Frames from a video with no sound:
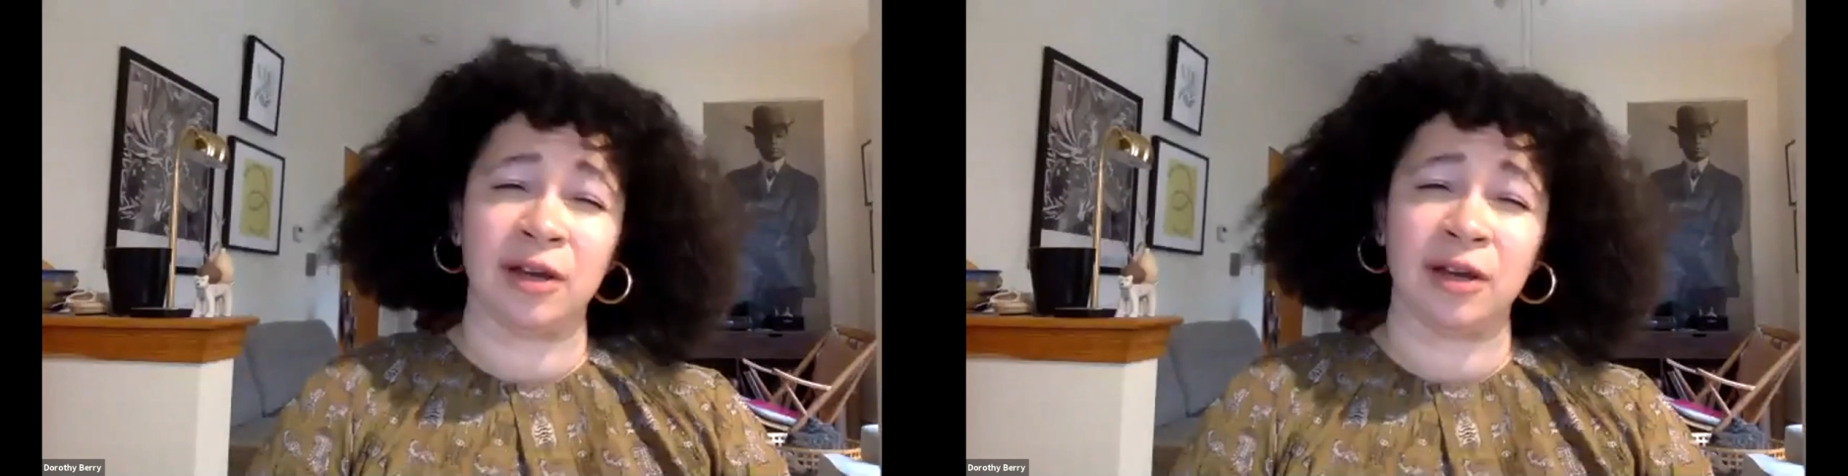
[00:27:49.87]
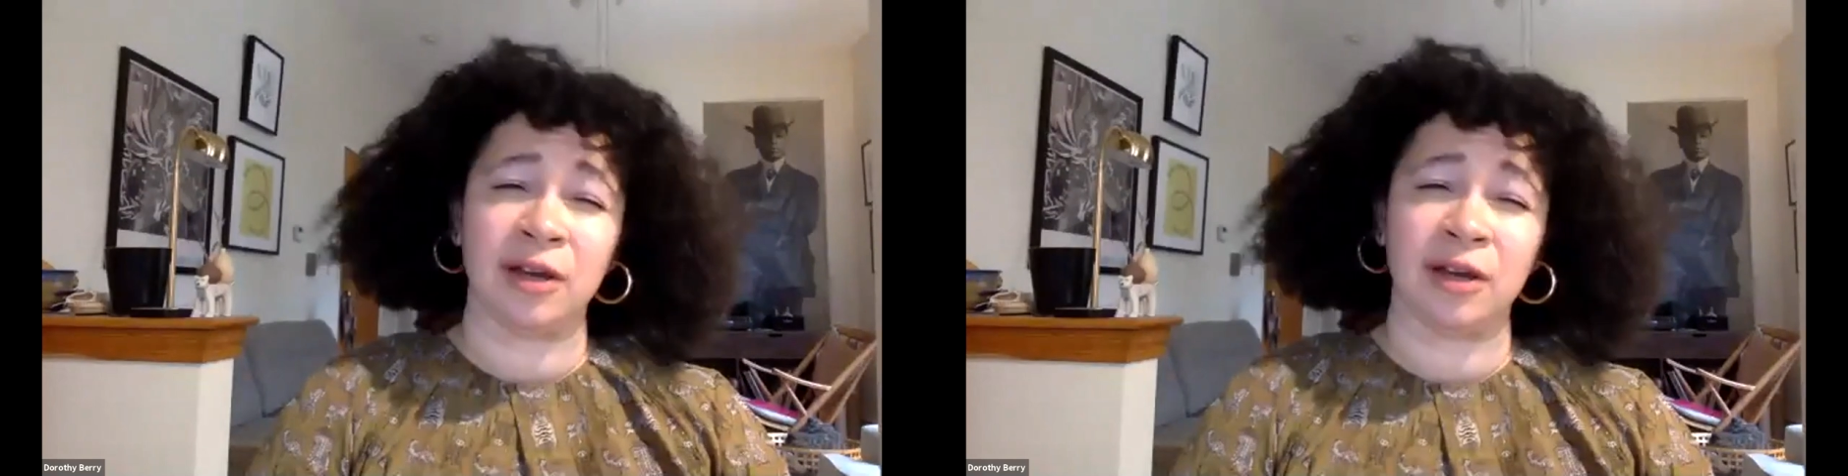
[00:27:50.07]

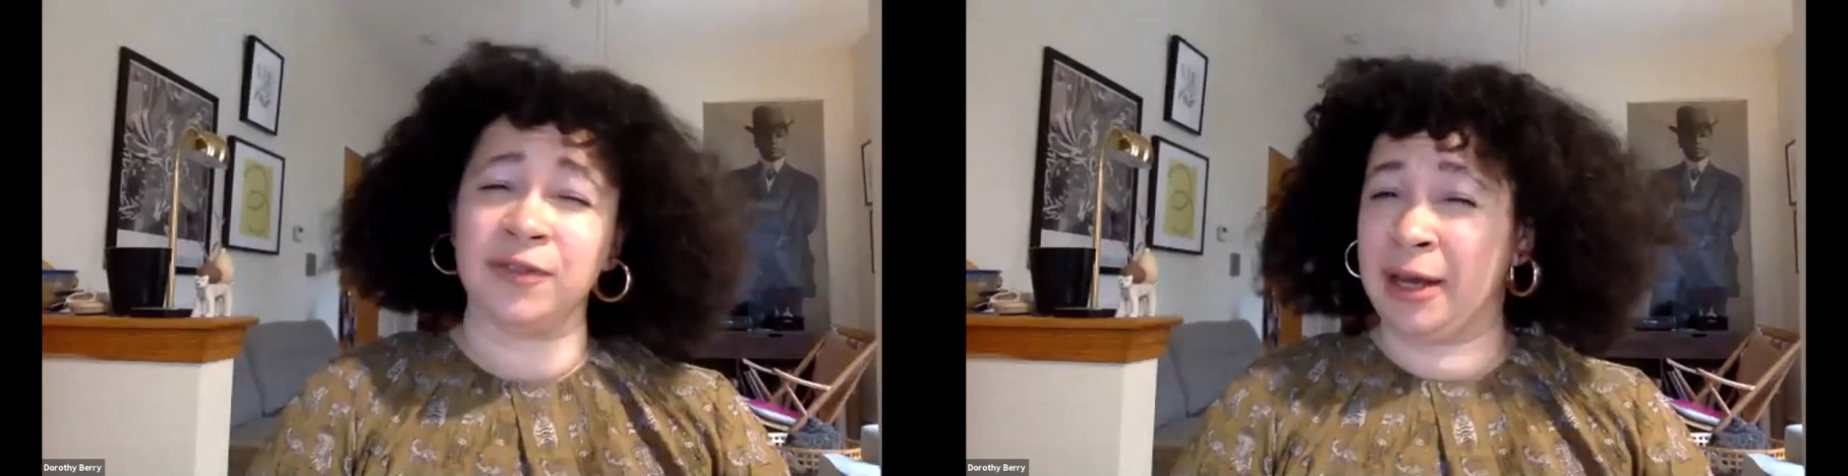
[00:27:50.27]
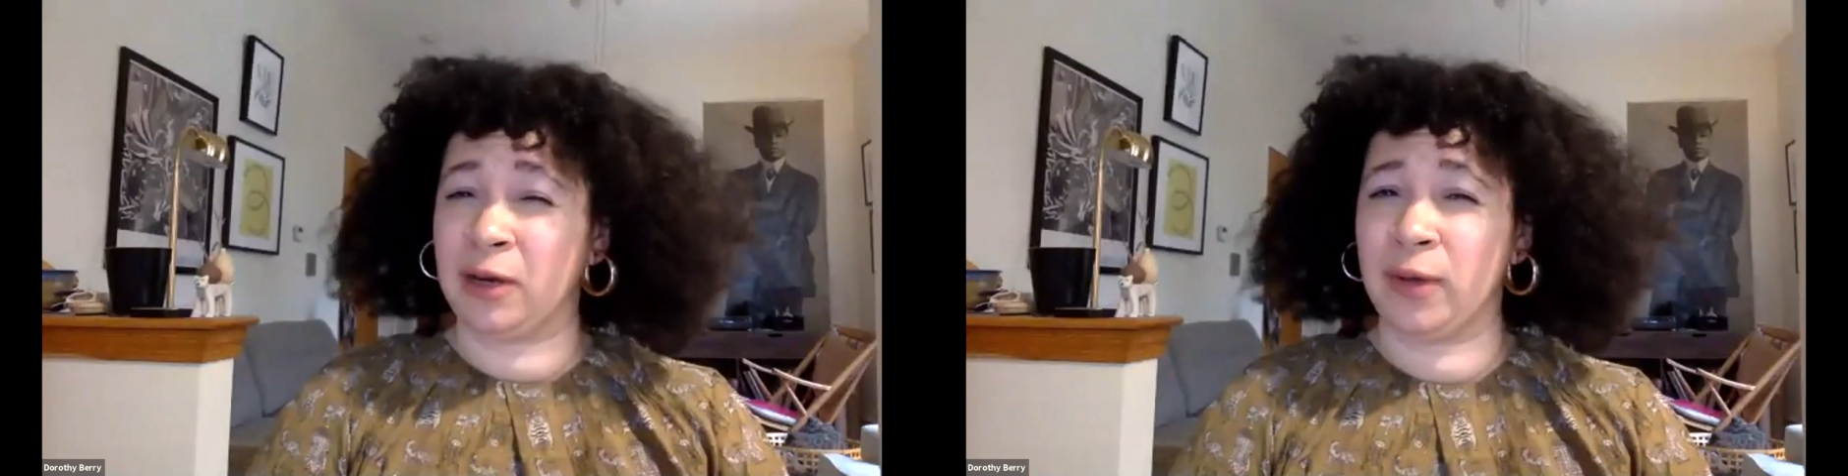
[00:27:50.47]
often
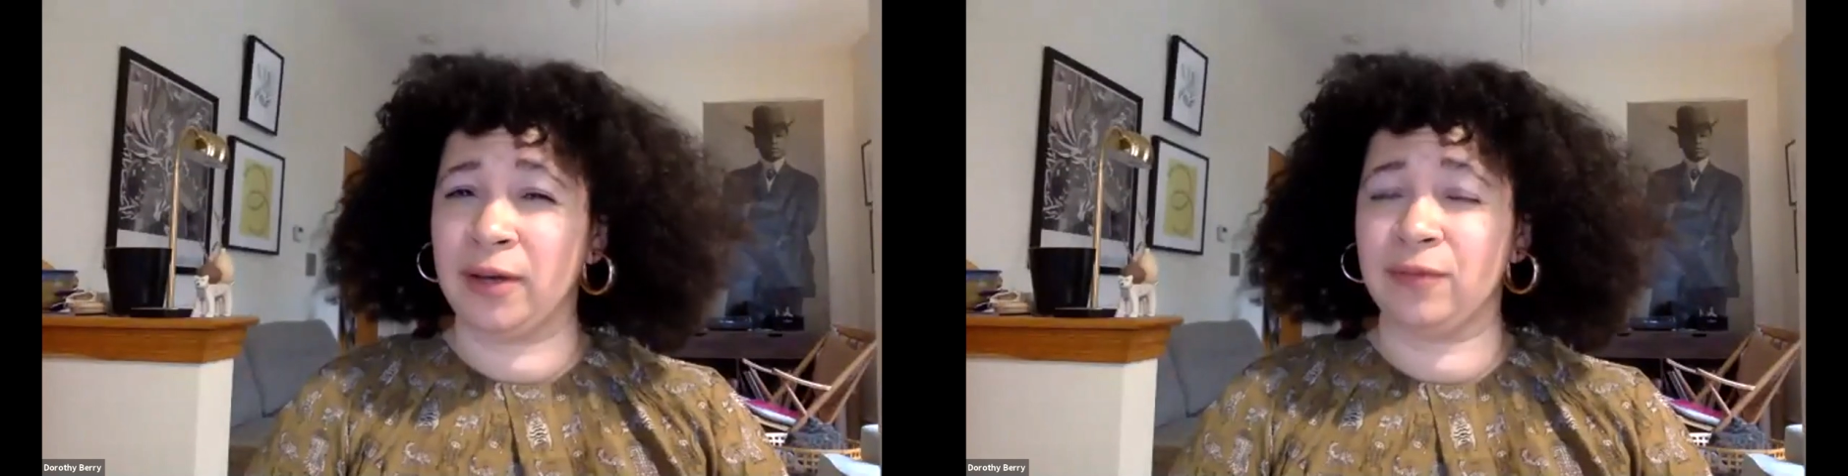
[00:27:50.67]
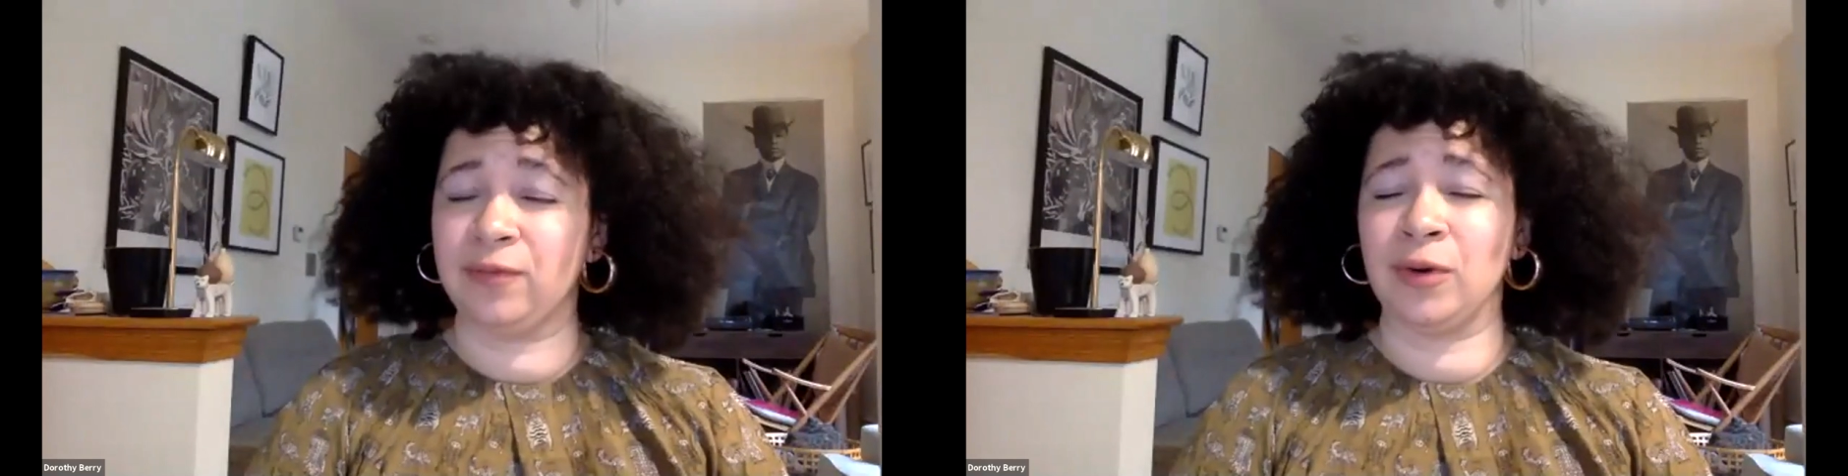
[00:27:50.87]

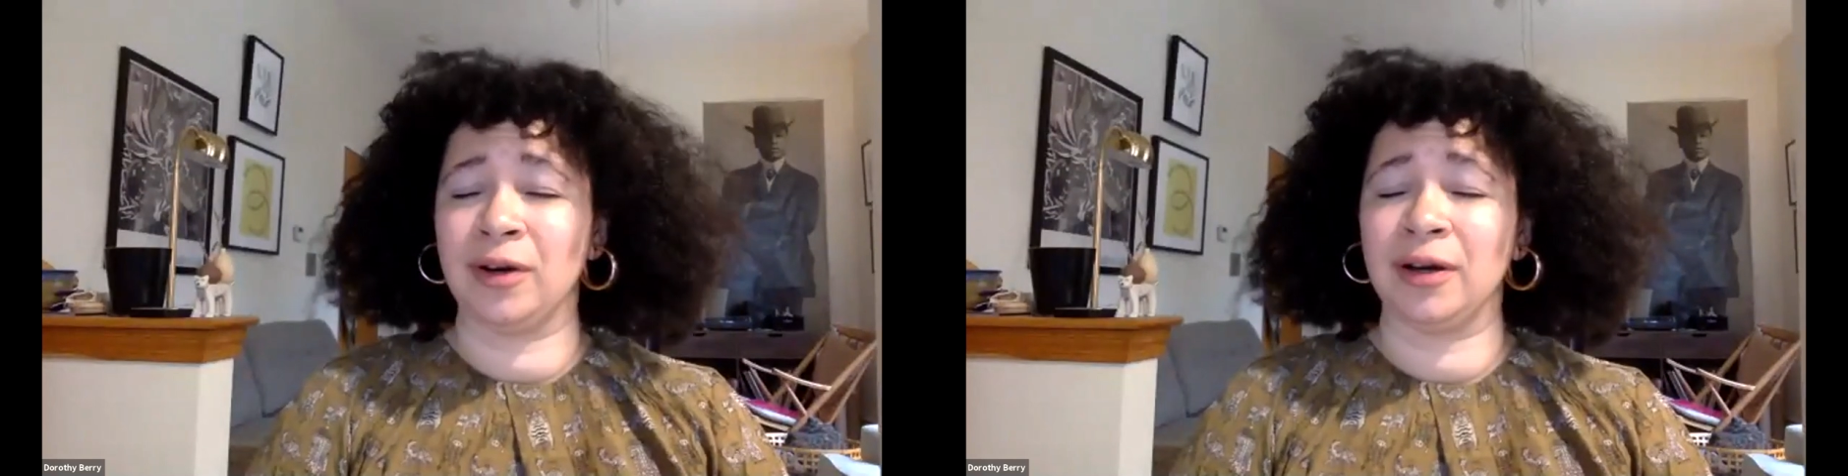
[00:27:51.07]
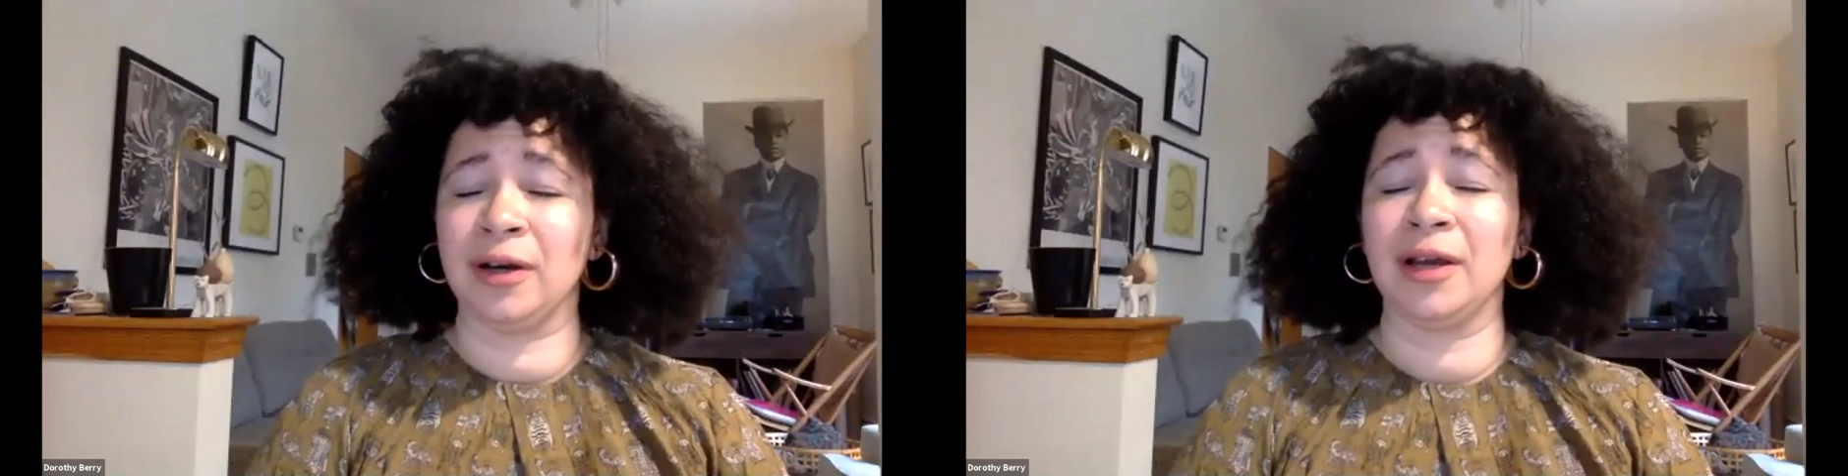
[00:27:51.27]
inadequate
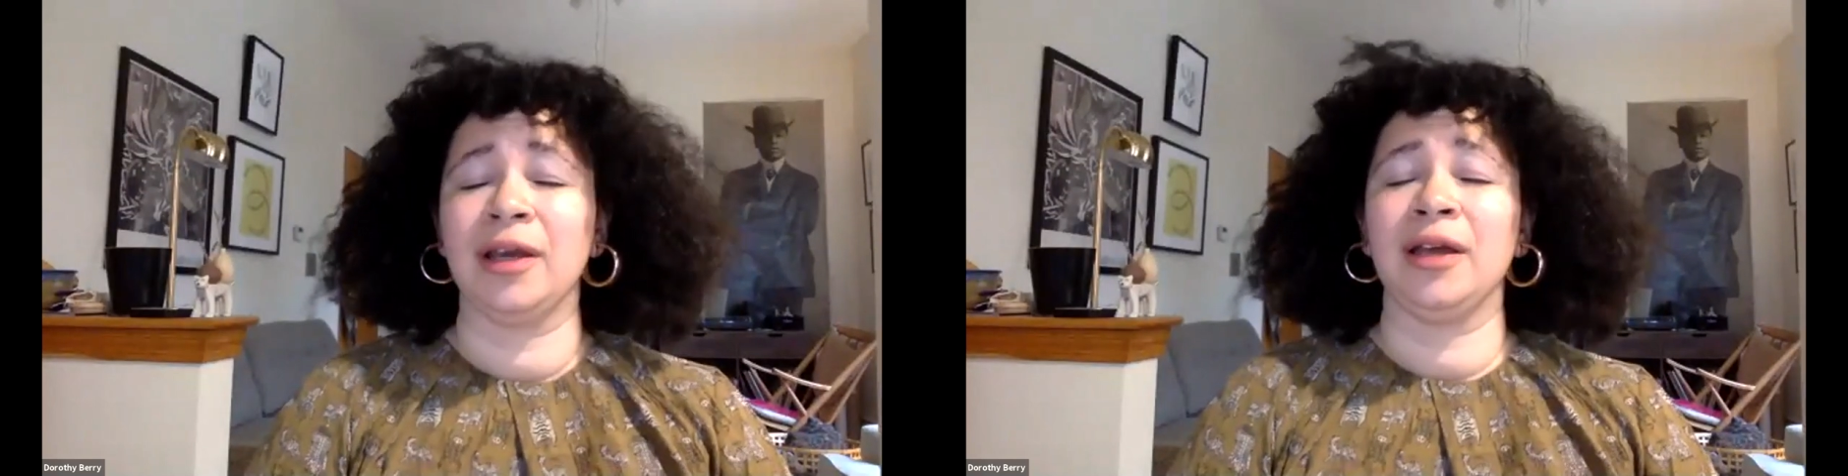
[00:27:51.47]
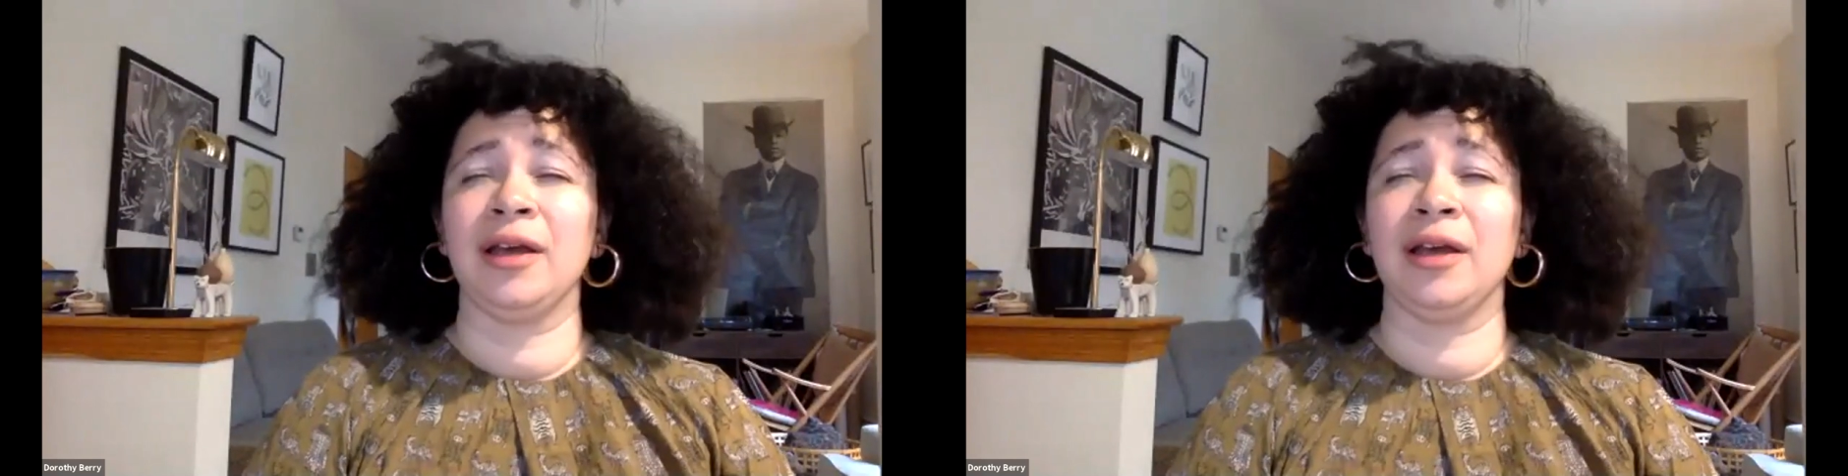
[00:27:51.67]
for